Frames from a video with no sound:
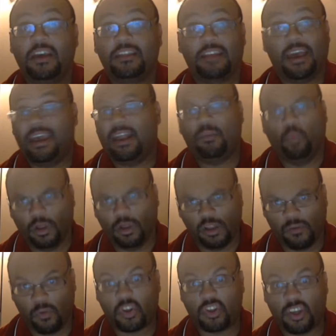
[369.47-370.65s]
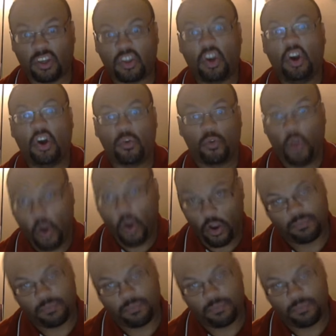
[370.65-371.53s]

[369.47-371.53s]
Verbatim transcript: that had well over 600 yards.